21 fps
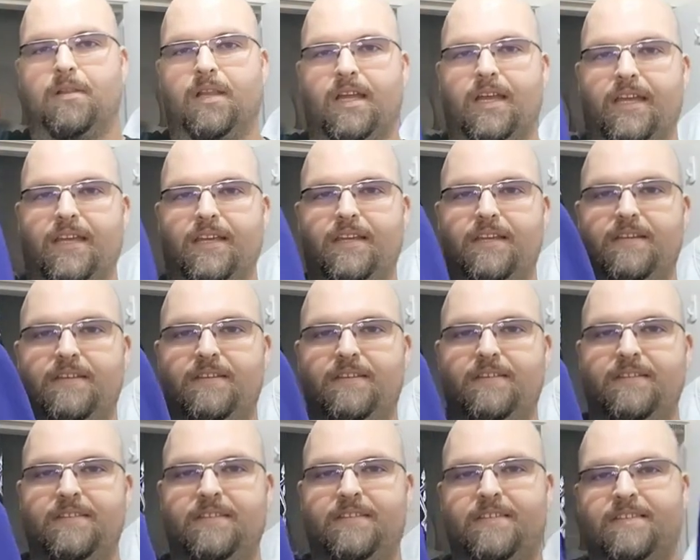Blake.
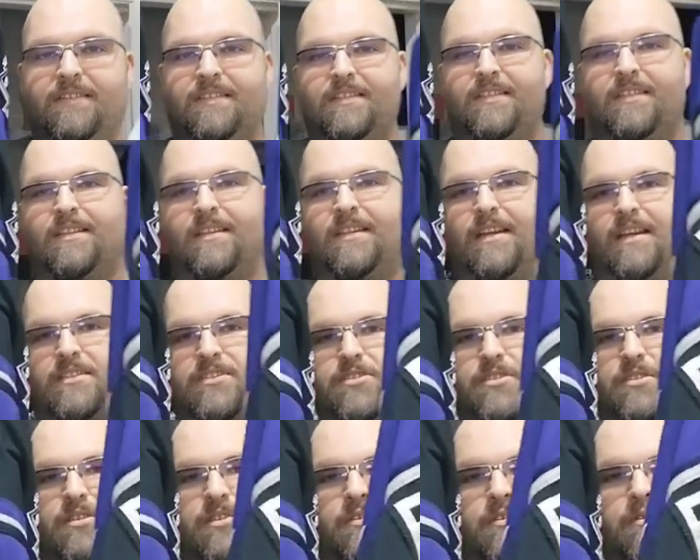Got
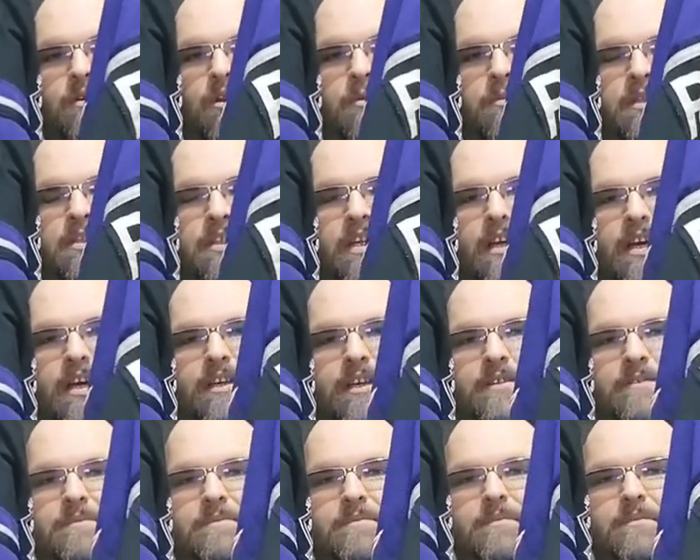your Luke
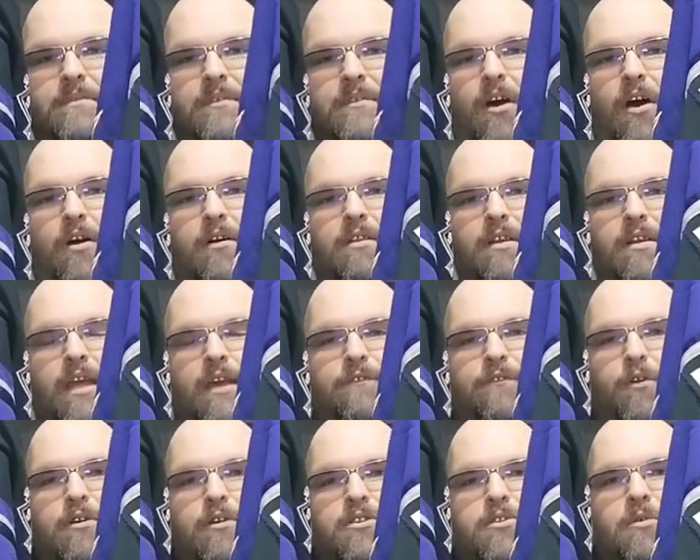Robitaille. Oh, we got
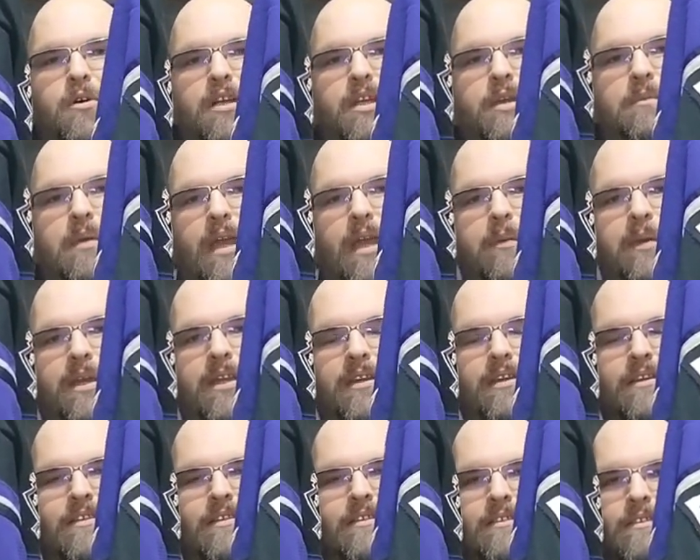420, baby.
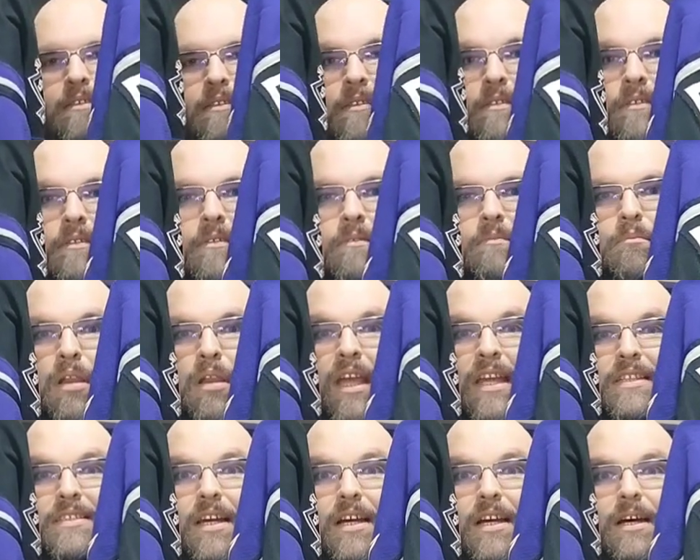
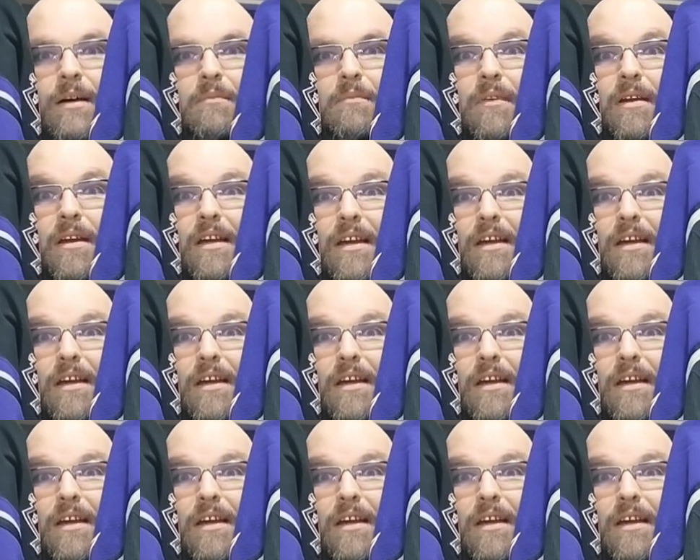Blaze up.